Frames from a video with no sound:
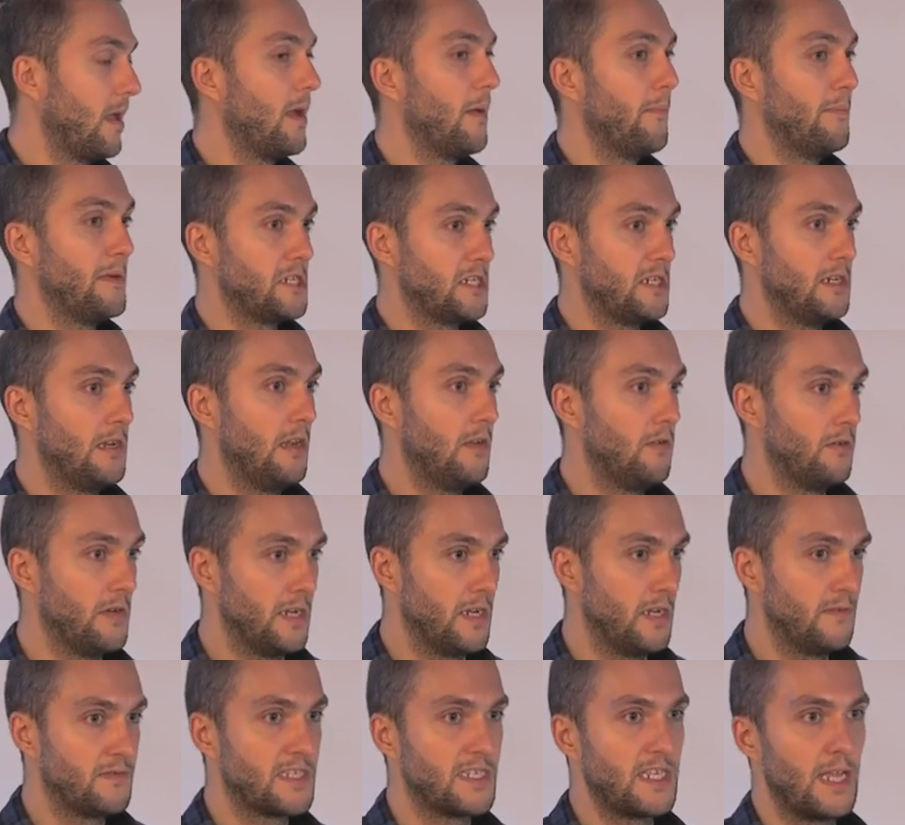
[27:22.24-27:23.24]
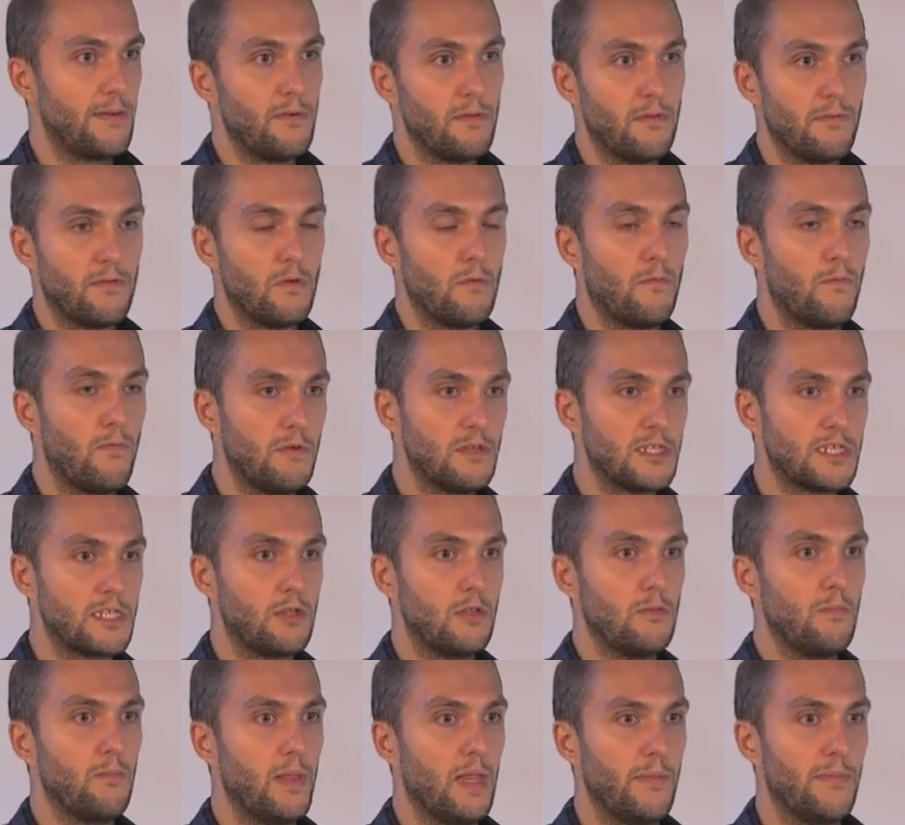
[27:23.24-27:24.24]
machine learning, if someone of you wants
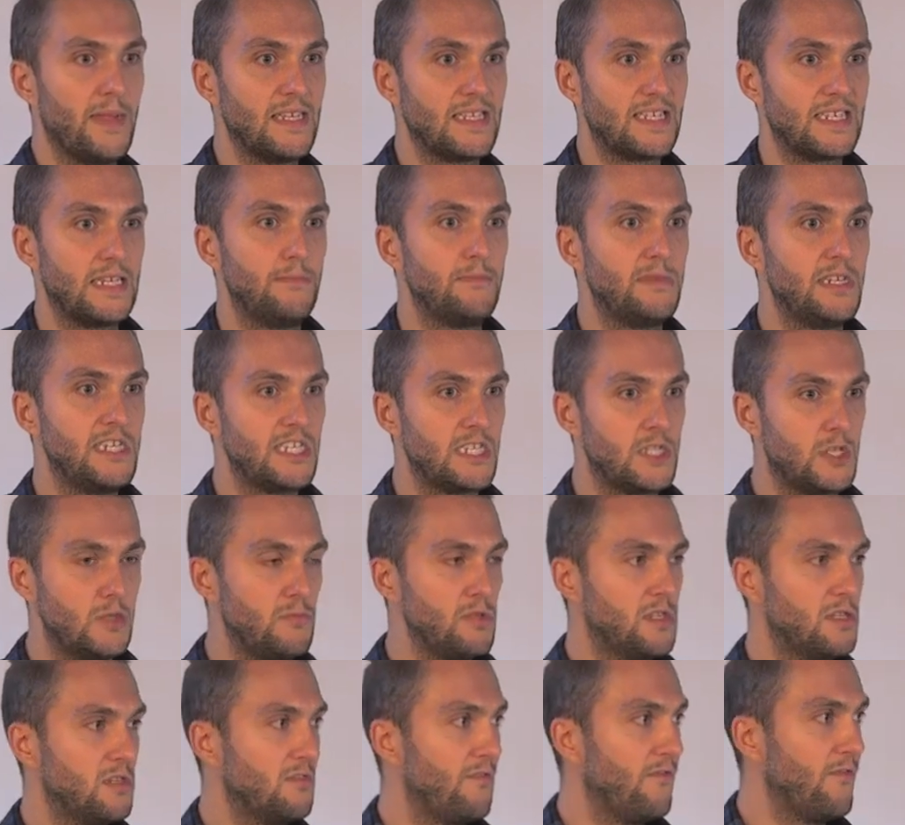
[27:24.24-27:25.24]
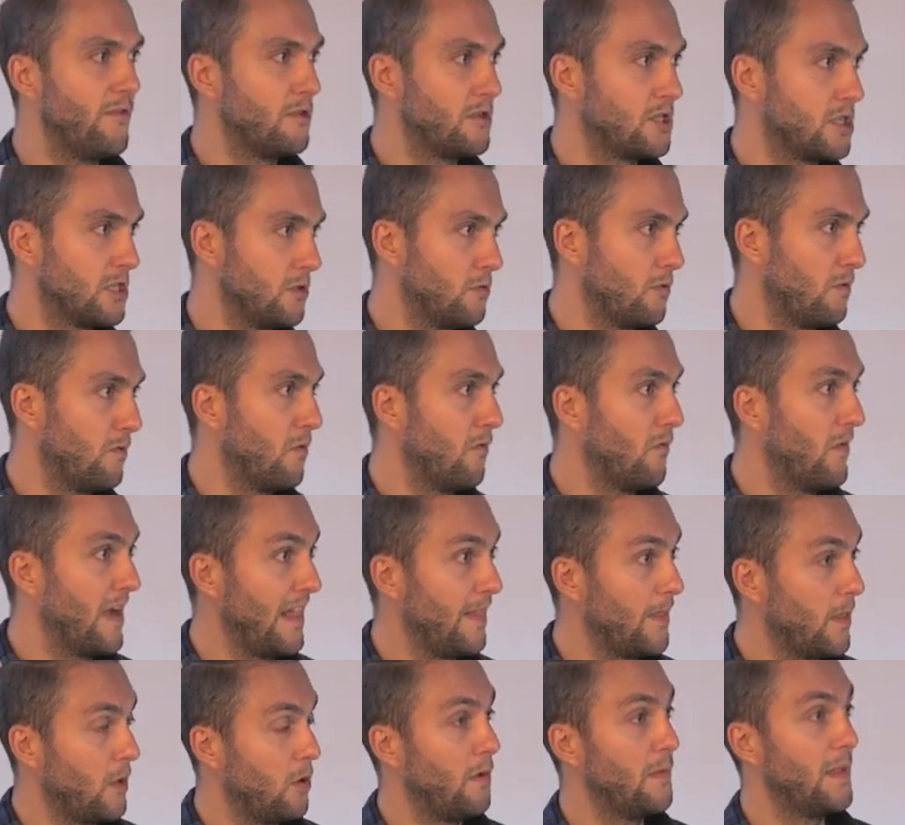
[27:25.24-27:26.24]
to implement some distributed version of a
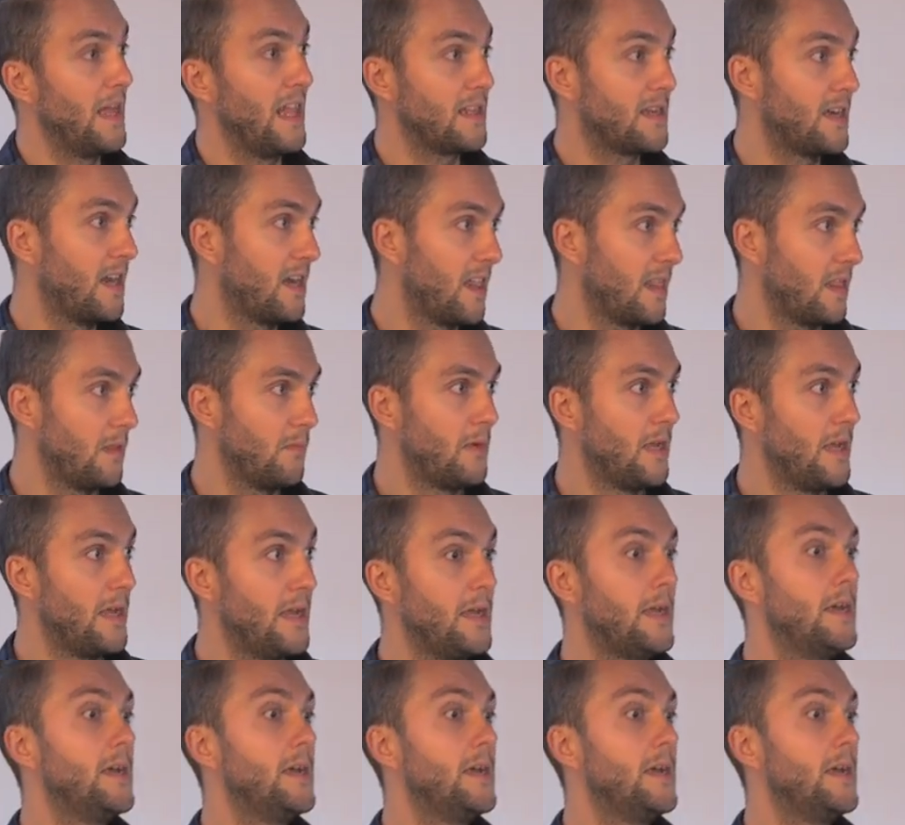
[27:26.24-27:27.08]
well-known algorithm,